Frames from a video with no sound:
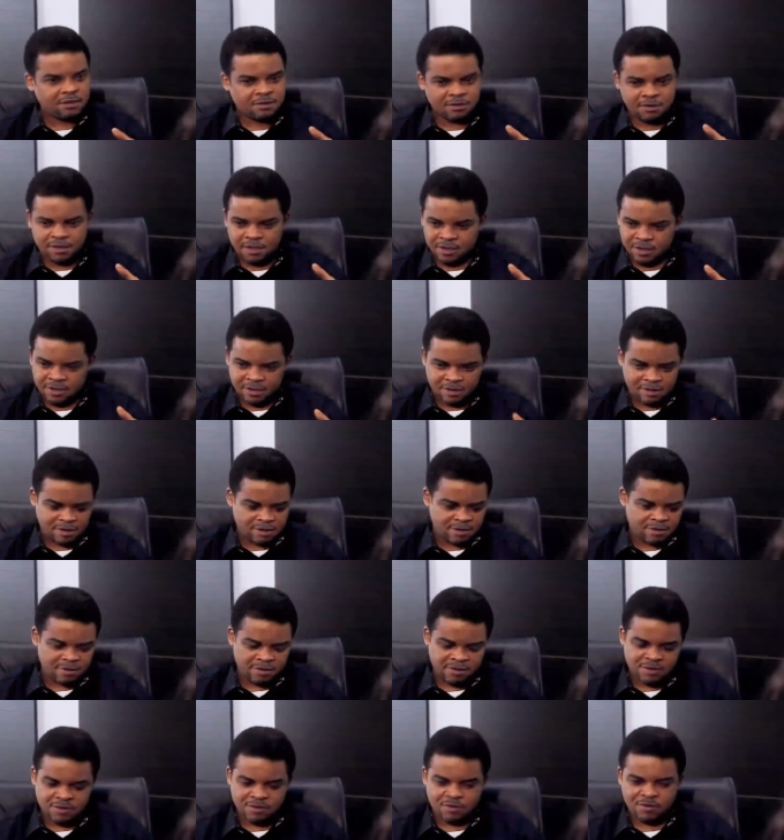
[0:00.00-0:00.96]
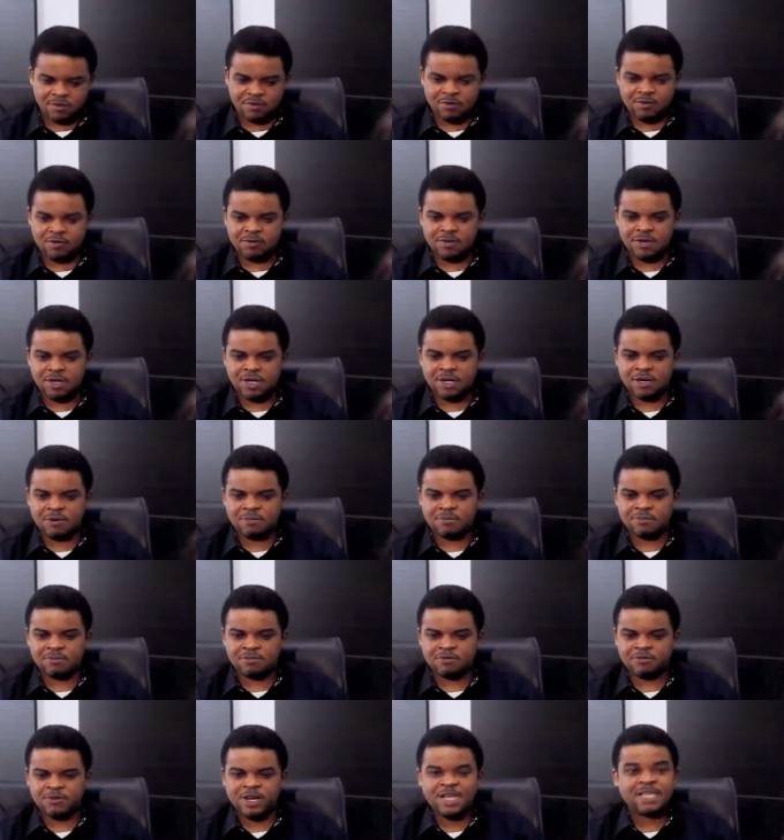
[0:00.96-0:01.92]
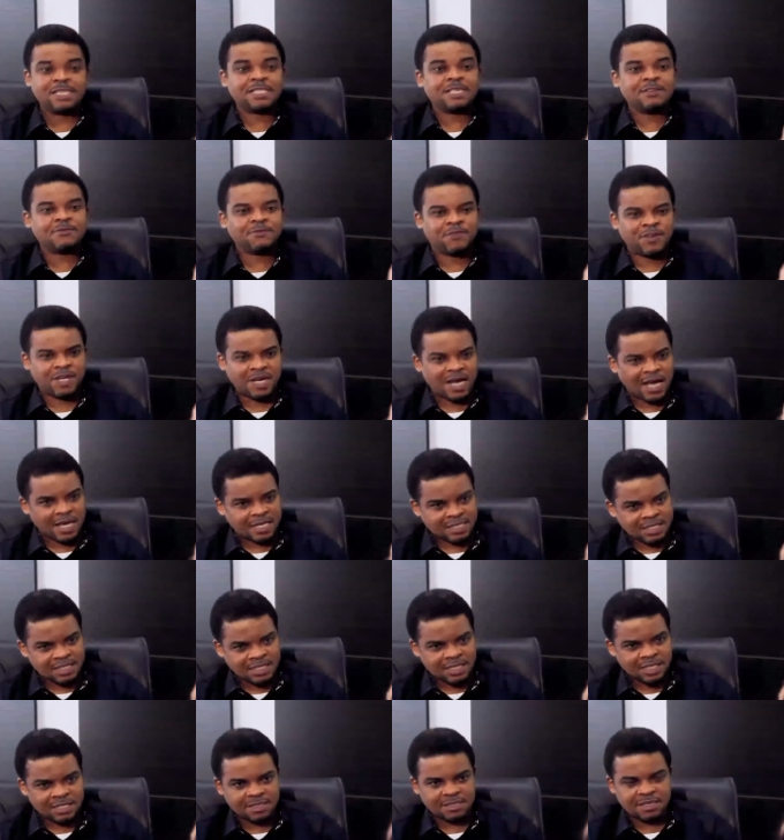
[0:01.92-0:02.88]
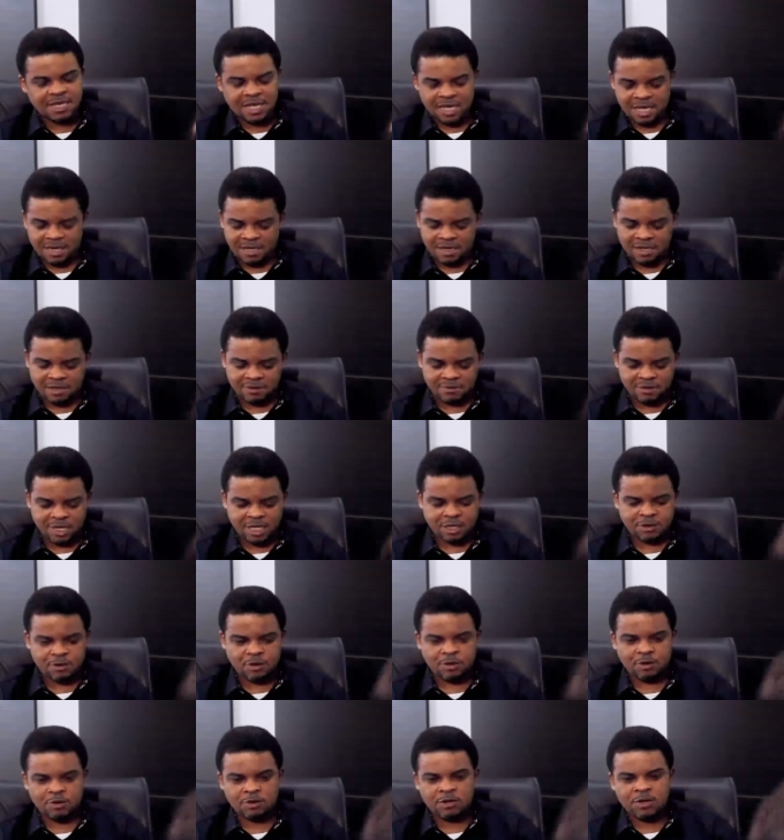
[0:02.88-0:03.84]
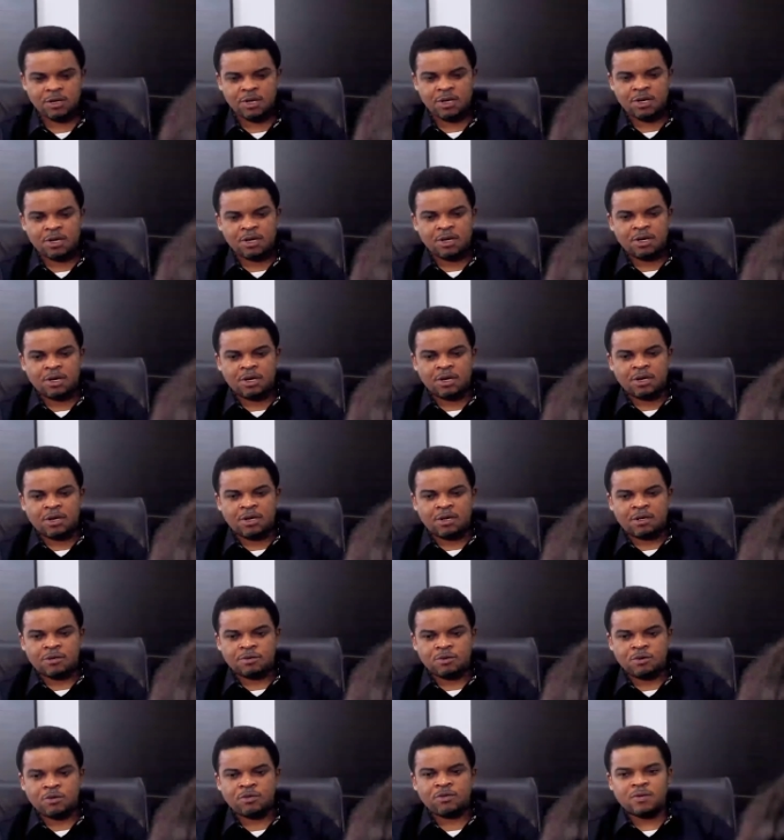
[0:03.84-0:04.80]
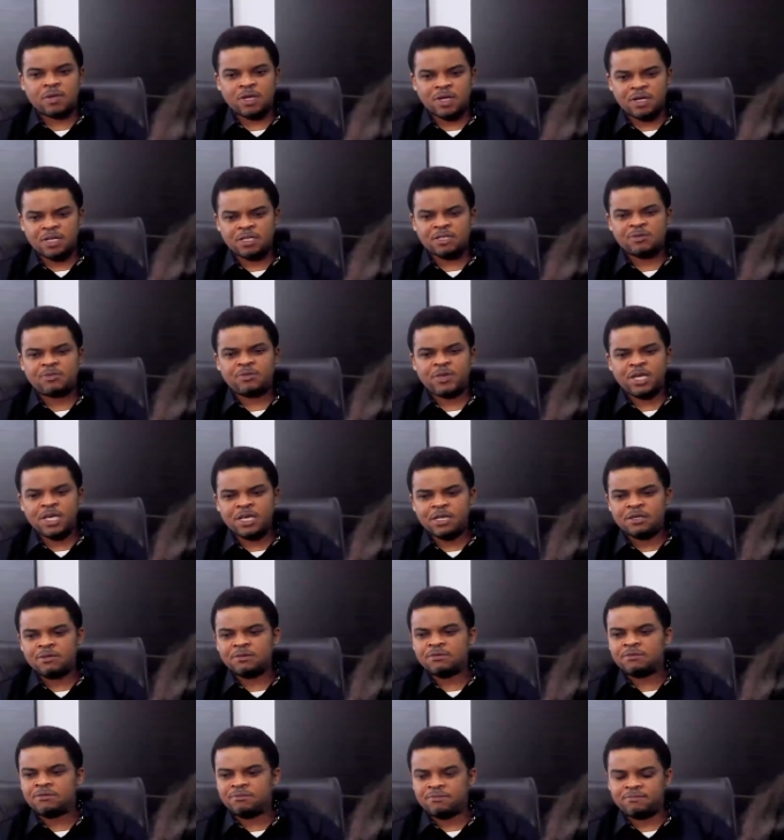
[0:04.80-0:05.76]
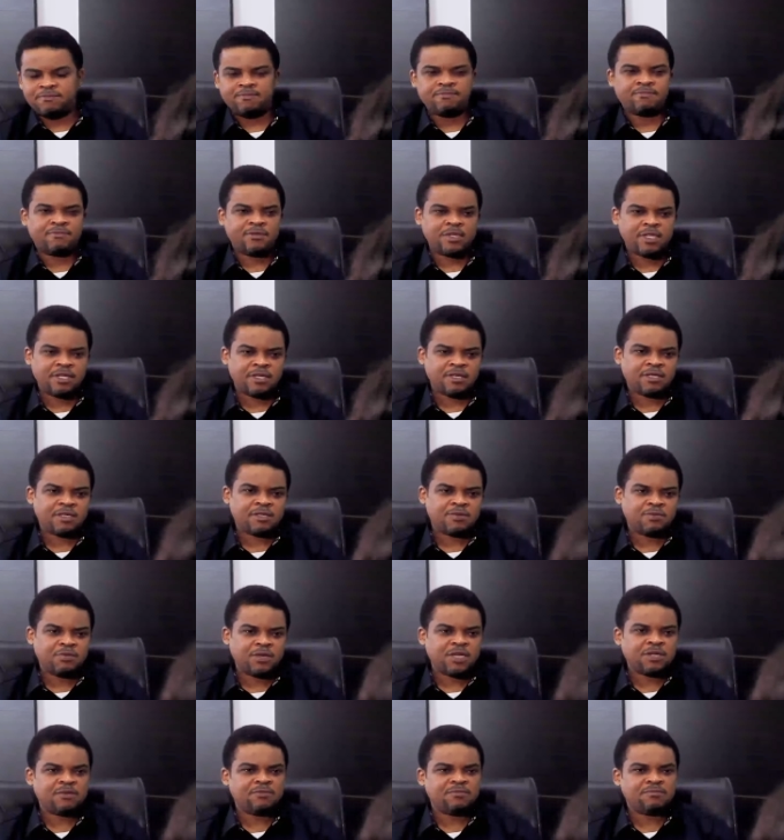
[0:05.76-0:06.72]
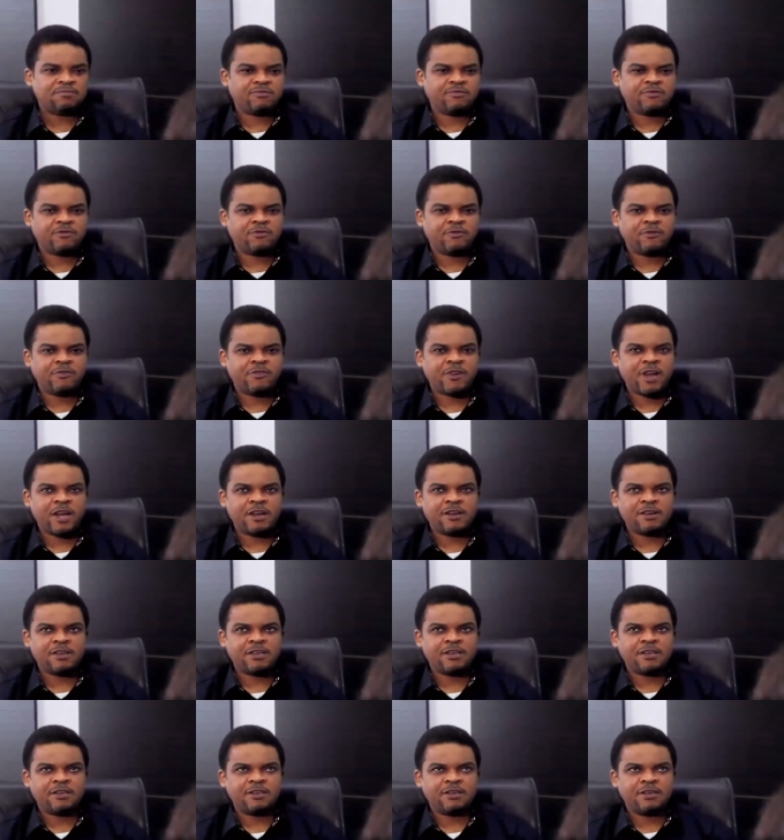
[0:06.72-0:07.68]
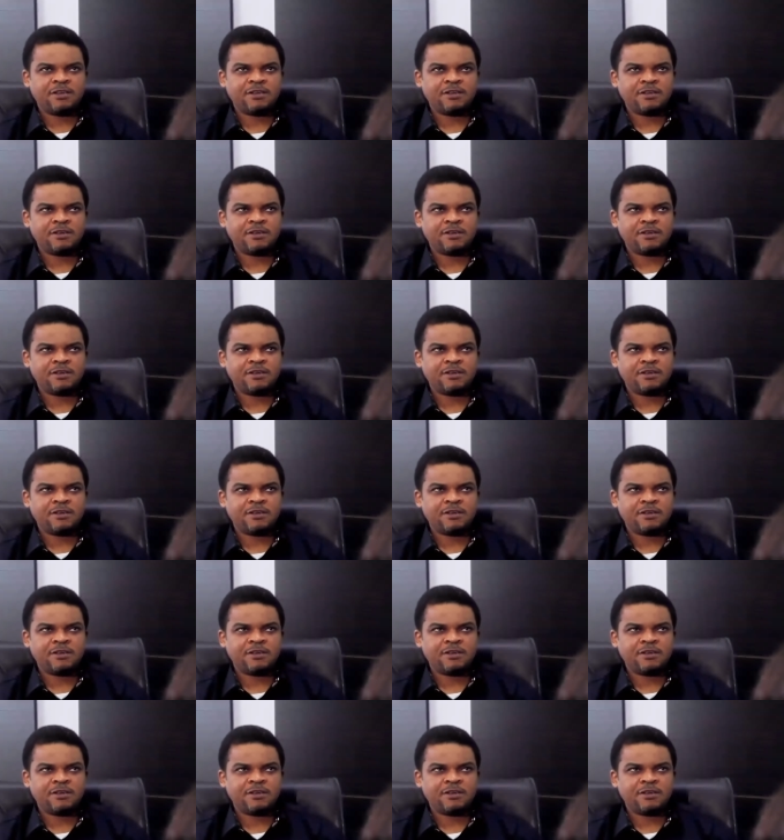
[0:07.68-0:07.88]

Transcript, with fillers: the, you know, um, raising financing and, and all. So it's been, it's been very